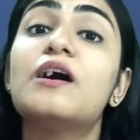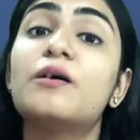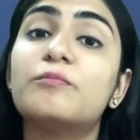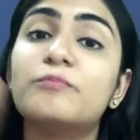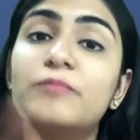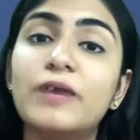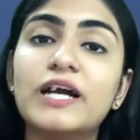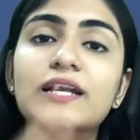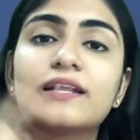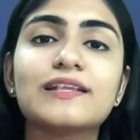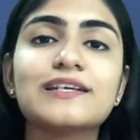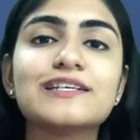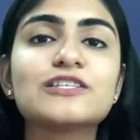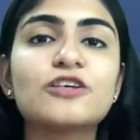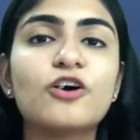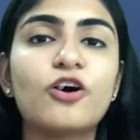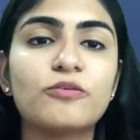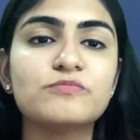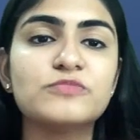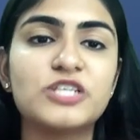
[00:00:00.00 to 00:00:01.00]
but this
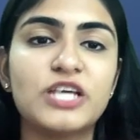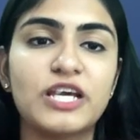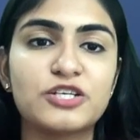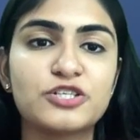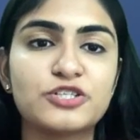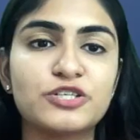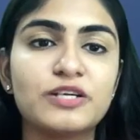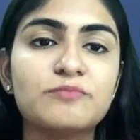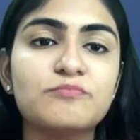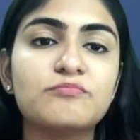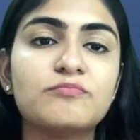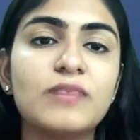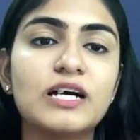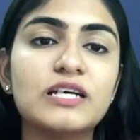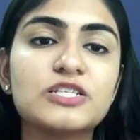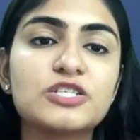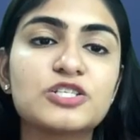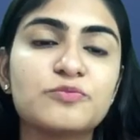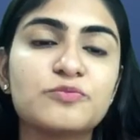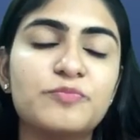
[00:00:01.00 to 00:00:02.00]
objection
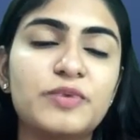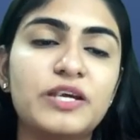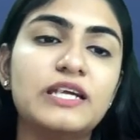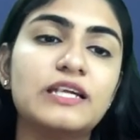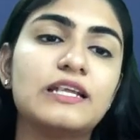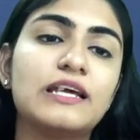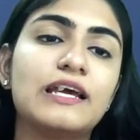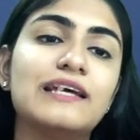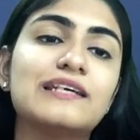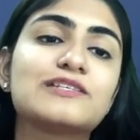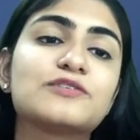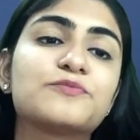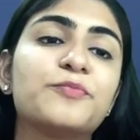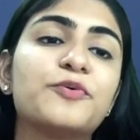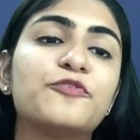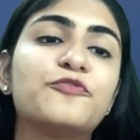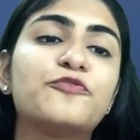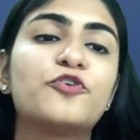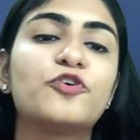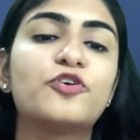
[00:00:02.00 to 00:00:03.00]
must be raised
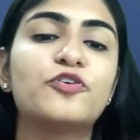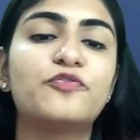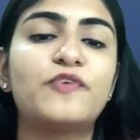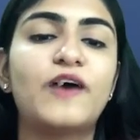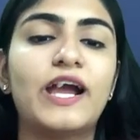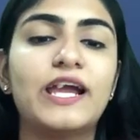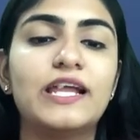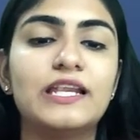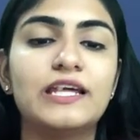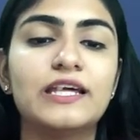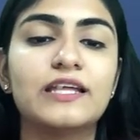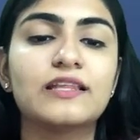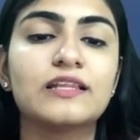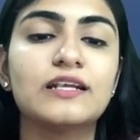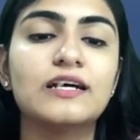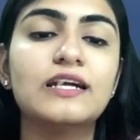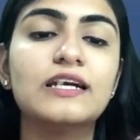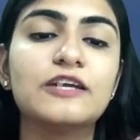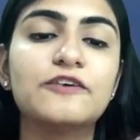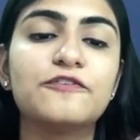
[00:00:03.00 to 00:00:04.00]
before filing
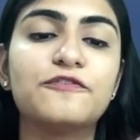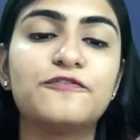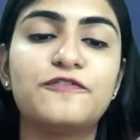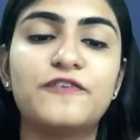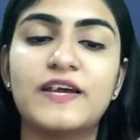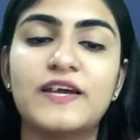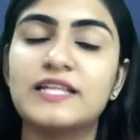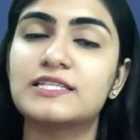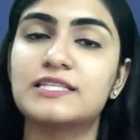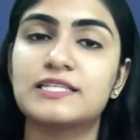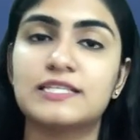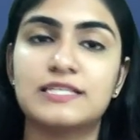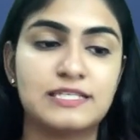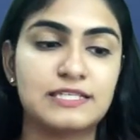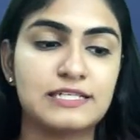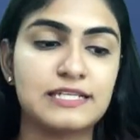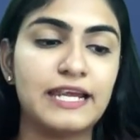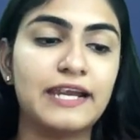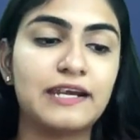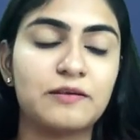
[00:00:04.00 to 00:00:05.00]
the defense
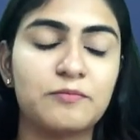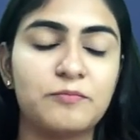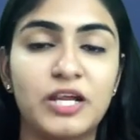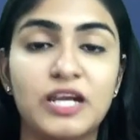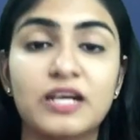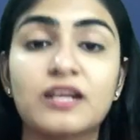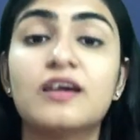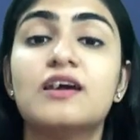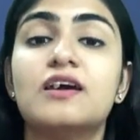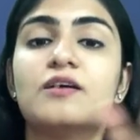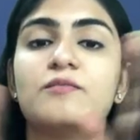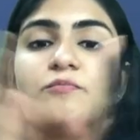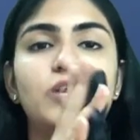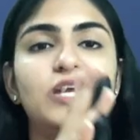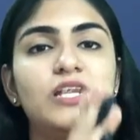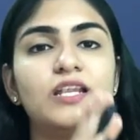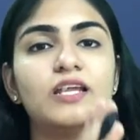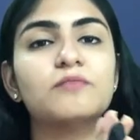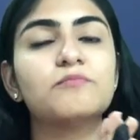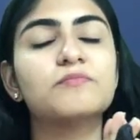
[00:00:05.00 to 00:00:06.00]
statement.
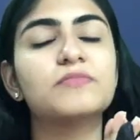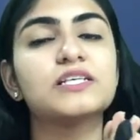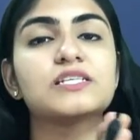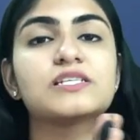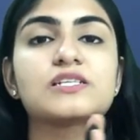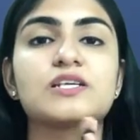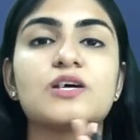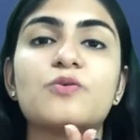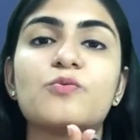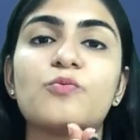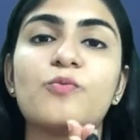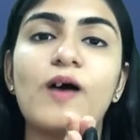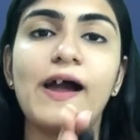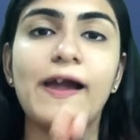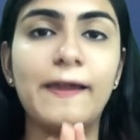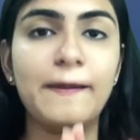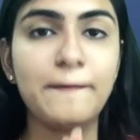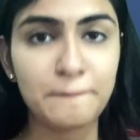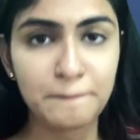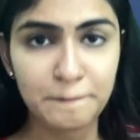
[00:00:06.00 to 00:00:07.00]
Meaning, Mr.
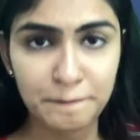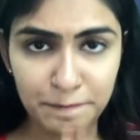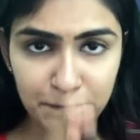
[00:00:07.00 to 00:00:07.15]
Y